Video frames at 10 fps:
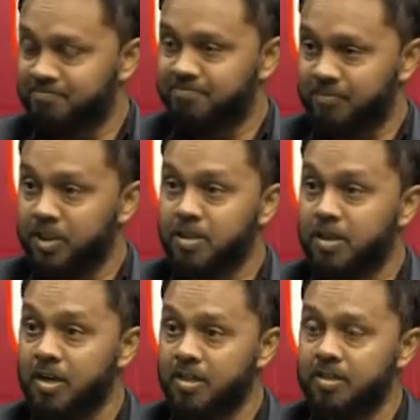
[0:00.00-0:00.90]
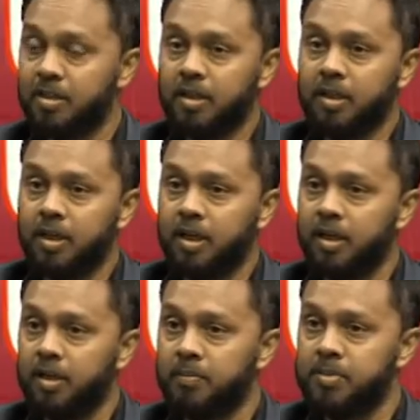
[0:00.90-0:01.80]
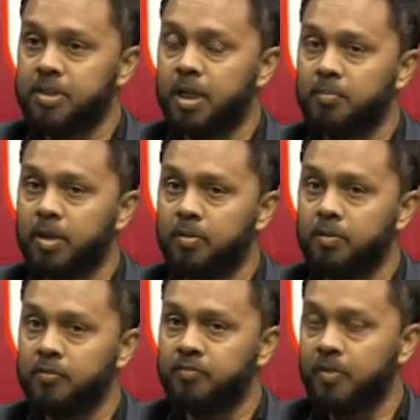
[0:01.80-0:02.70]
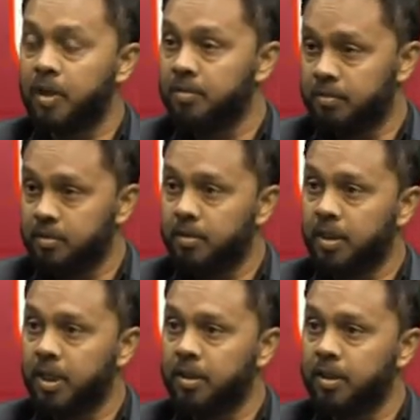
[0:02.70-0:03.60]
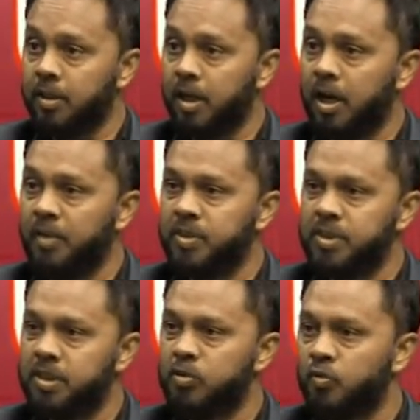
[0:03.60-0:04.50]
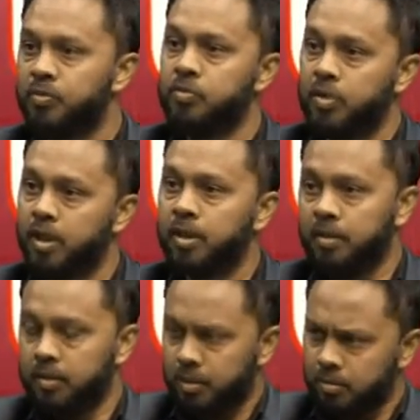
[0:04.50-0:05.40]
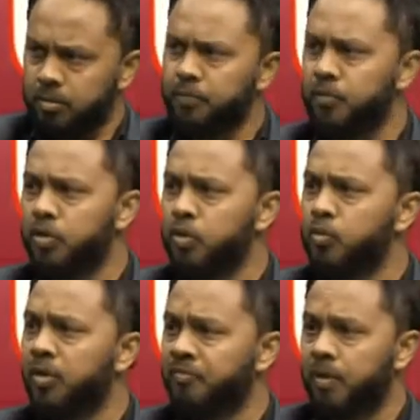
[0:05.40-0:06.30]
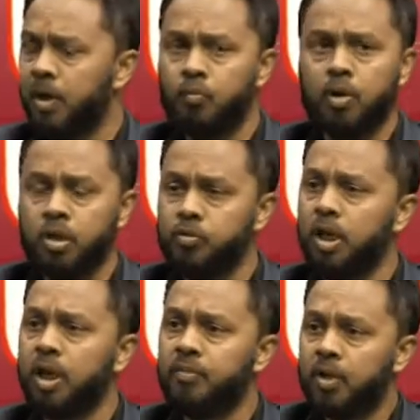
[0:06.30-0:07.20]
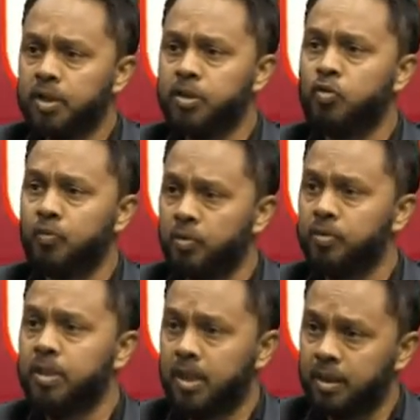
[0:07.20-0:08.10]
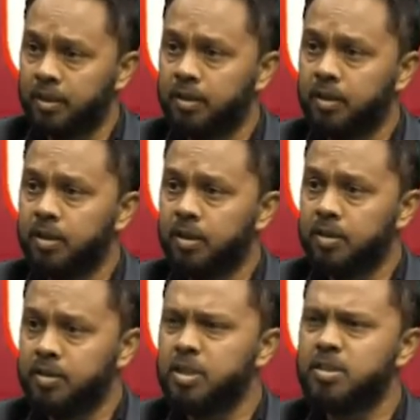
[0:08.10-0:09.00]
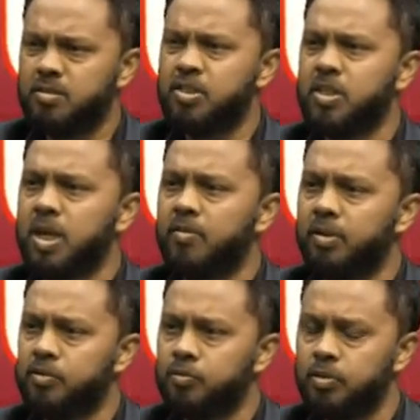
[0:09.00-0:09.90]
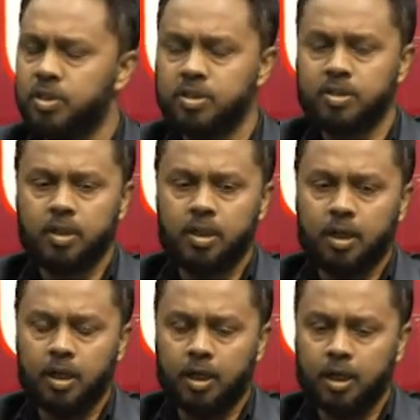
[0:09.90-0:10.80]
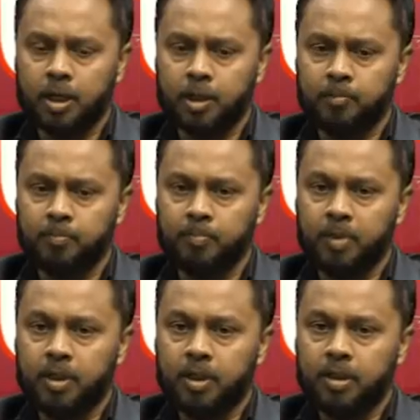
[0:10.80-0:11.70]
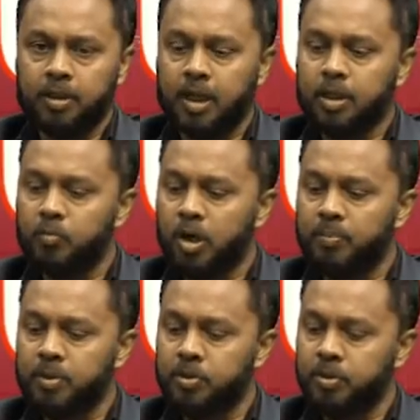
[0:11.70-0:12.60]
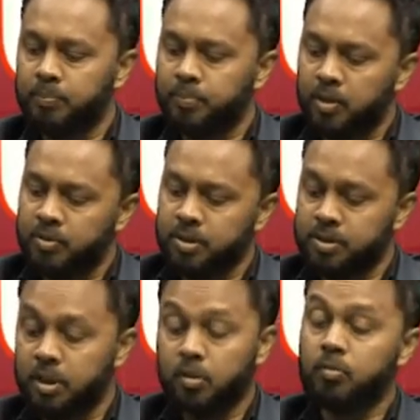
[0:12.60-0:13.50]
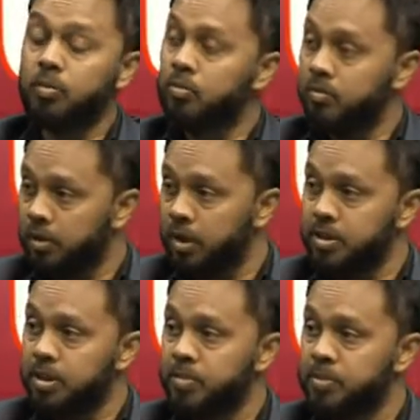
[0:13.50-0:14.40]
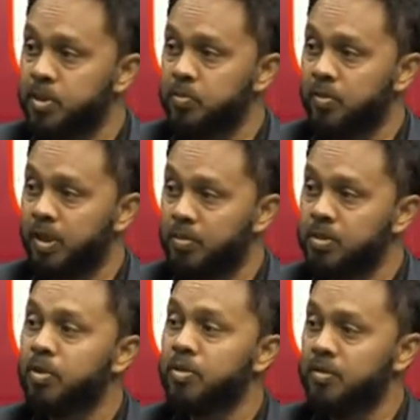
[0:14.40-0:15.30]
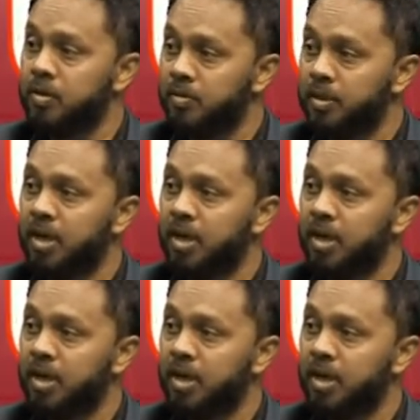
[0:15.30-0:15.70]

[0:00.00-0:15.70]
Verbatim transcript: It's nice. And some kind of fun, like mm. uh, have a tea, coffee together. if you can do iftar, what can you have hmm. tea, coffee on the day? Just sharing sweets. Yeah. Um, then what happens if the parents can say, look, look, there's some special there. What's, why don't you go there?